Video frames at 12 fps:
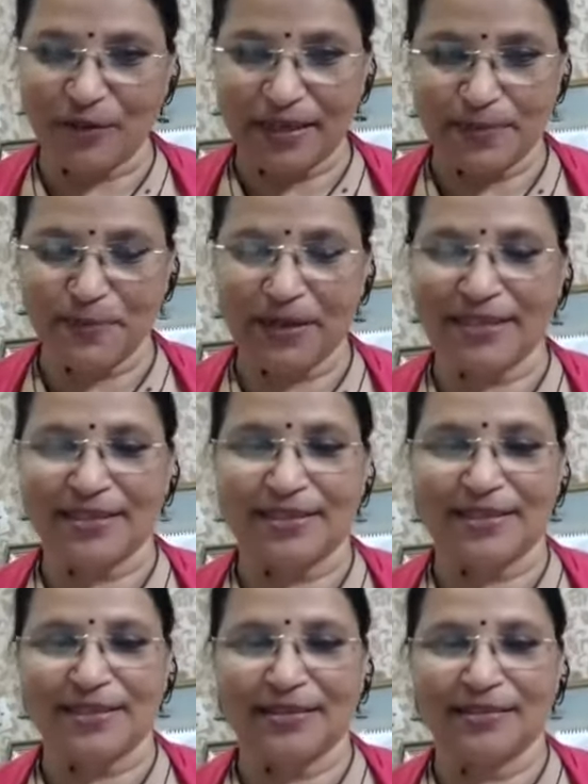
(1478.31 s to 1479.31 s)

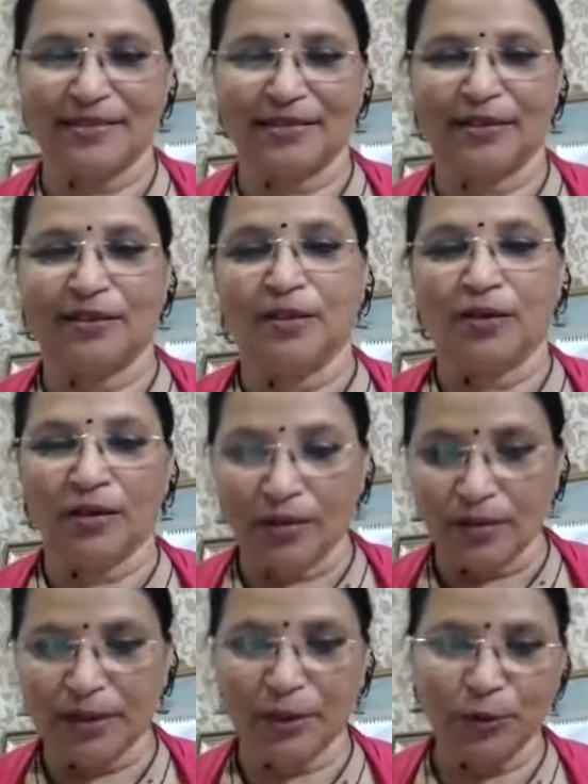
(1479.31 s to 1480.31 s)
express
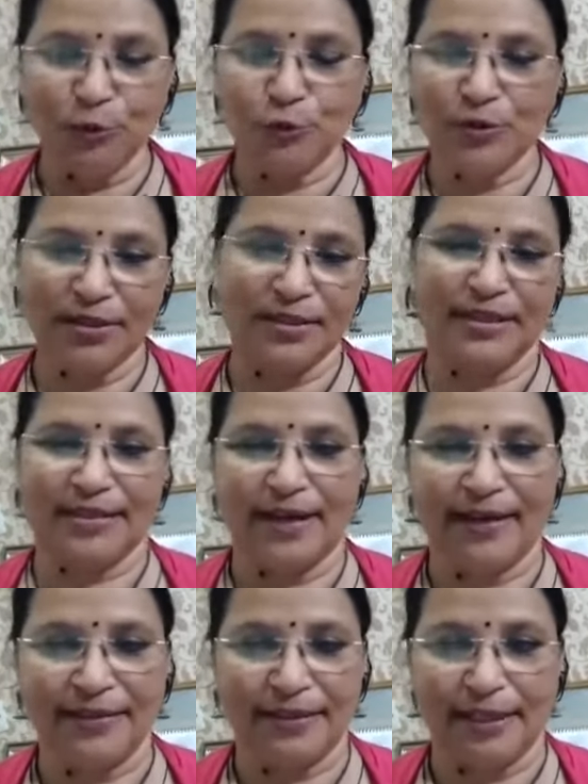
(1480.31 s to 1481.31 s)
used this
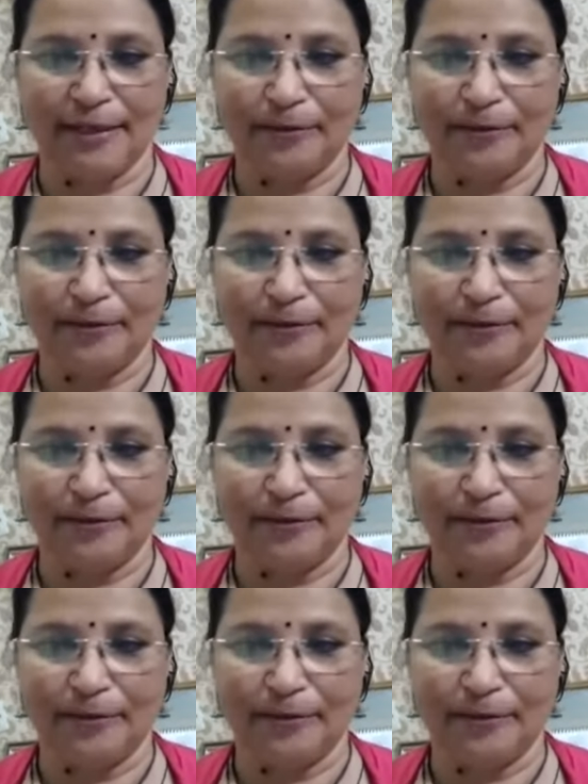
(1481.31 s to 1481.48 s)
idea.